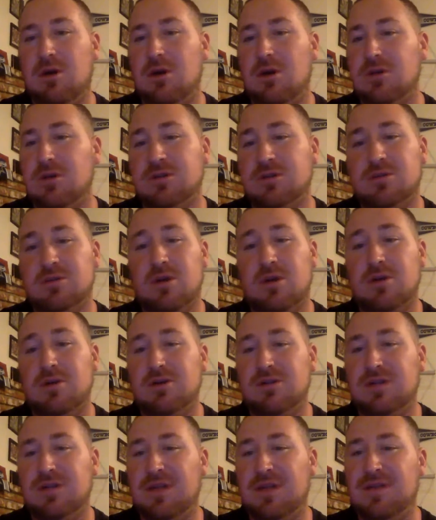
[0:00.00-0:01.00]

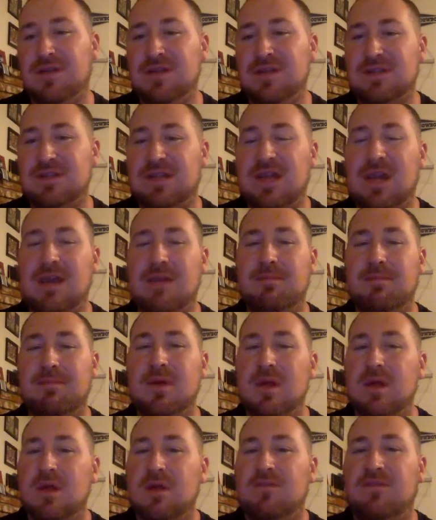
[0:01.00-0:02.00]
starters in this game.
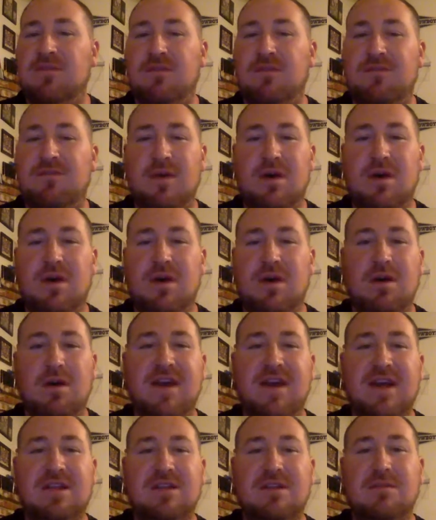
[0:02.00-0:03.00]

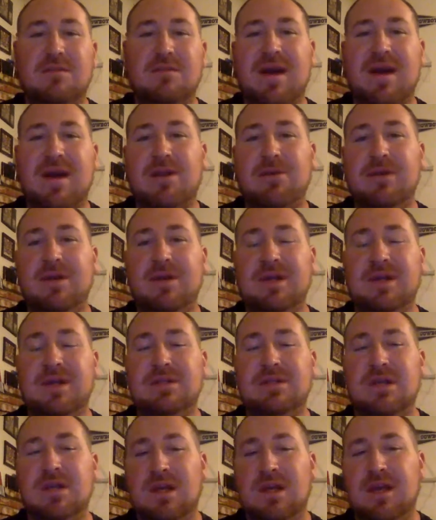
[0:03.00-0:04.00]
The fact of the matter
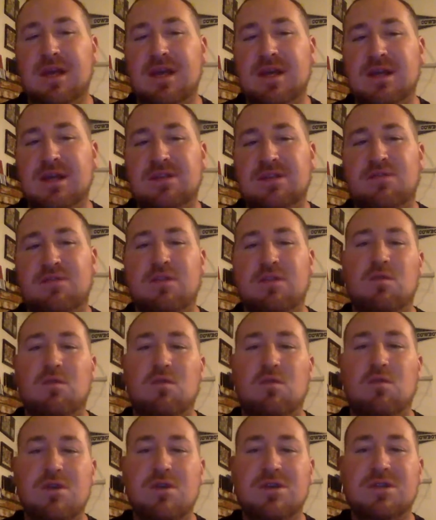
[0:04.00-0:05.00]
is for the
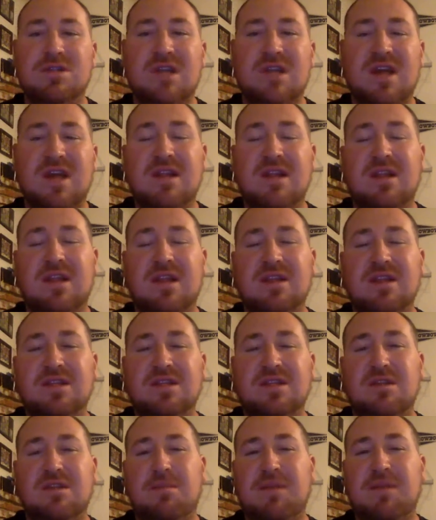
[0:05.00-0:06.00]
Warriors side of things,
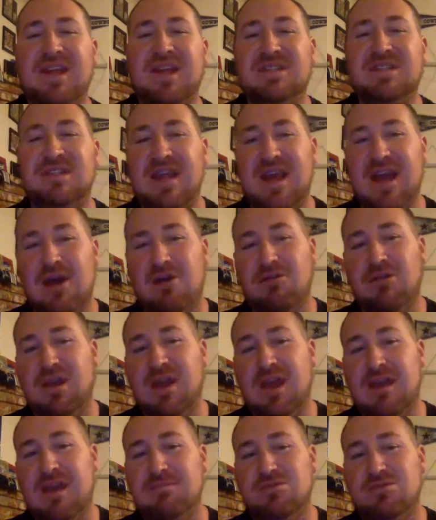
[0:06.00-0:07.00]
it's a pace down
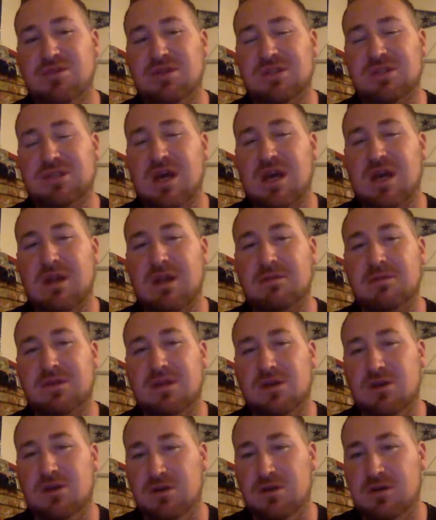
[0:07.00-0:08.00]
game, so it's kind
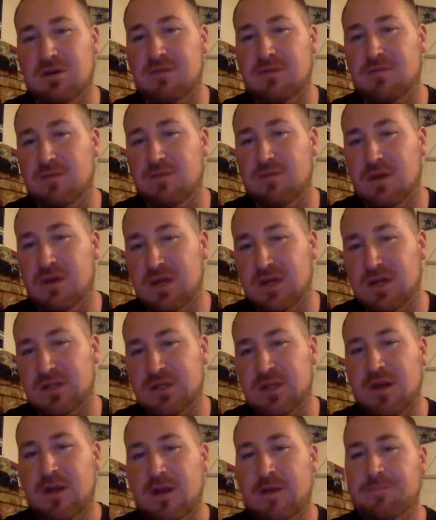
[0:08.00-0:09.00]
of for us.
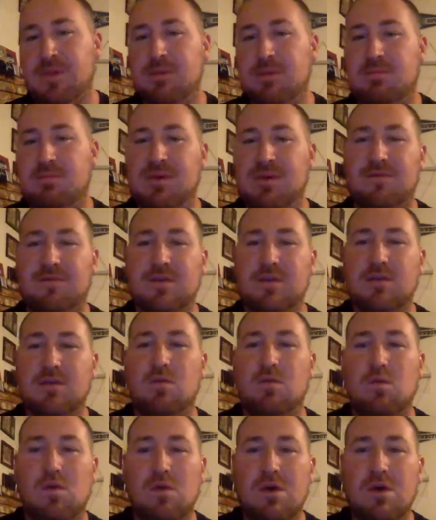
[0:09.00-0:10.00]
But for the
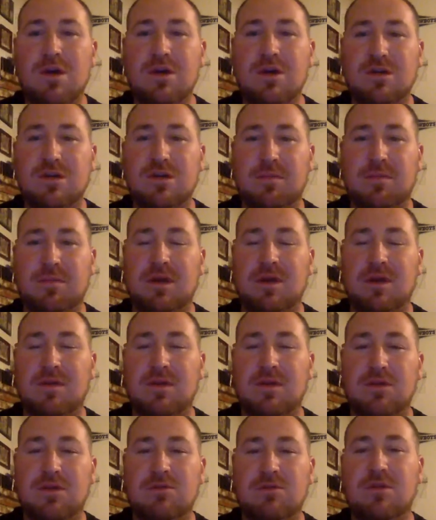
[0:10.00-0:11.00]
Warrior, I mean, on the
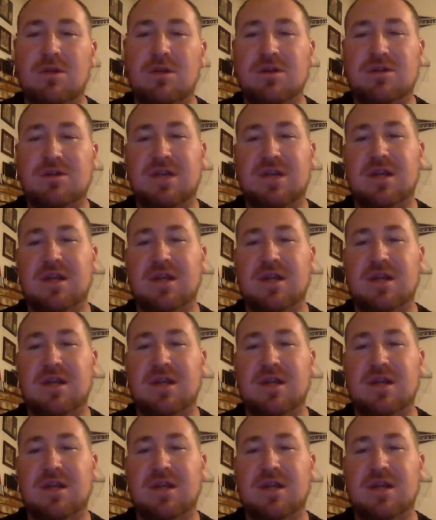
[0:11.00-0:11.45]
Utah side of